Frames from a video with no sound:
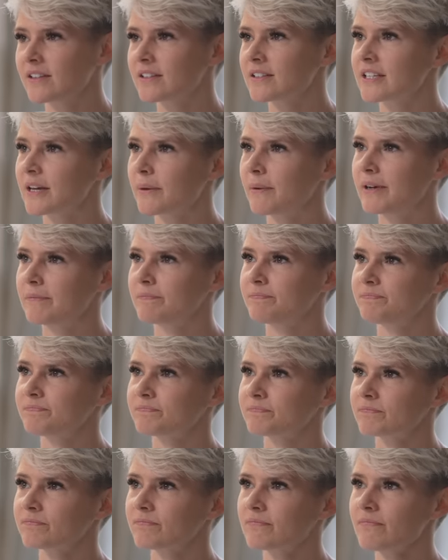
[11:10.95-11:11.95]
So
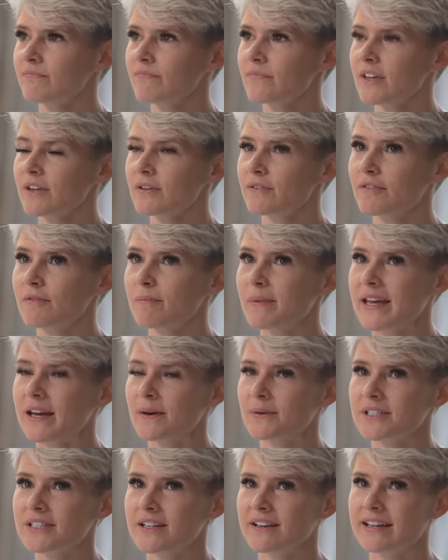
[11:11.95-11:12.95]
for me, I
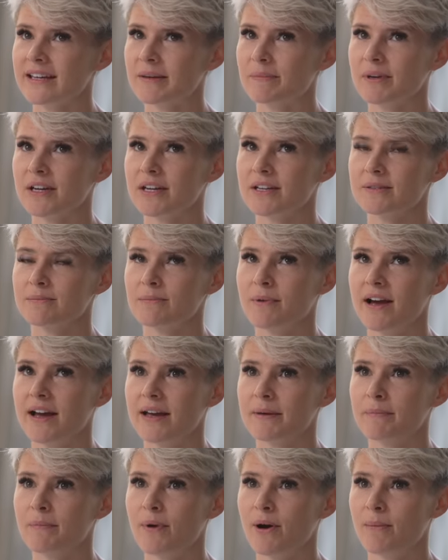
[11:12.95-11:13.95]
was lucky because
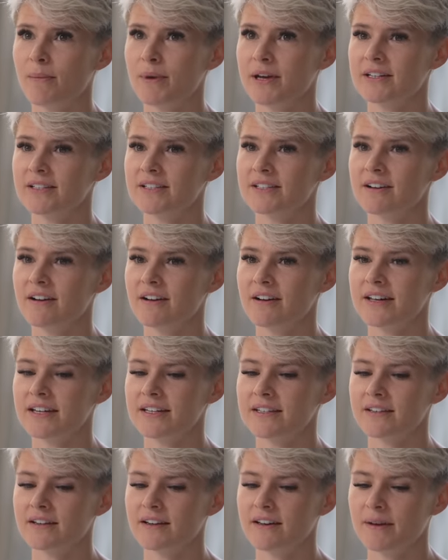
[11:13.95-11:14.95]
my mom had
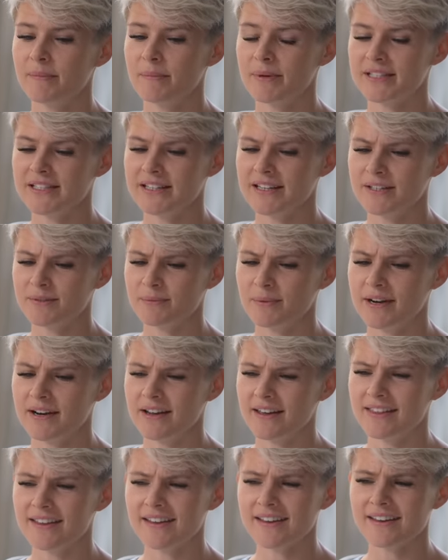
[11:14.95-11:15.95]
started a business when
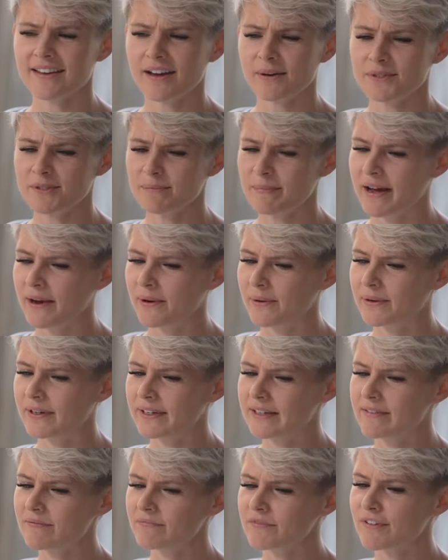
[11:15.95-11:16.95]
I think I was about
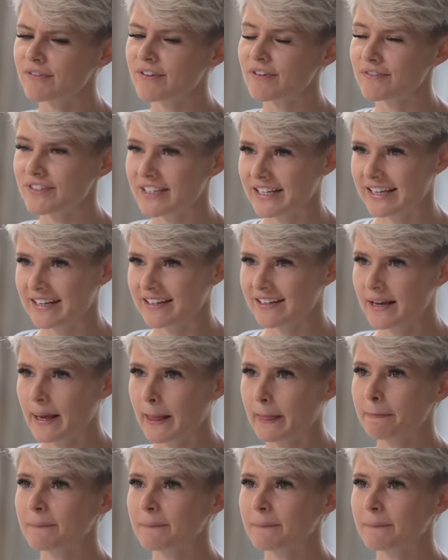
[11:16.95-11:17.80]
15.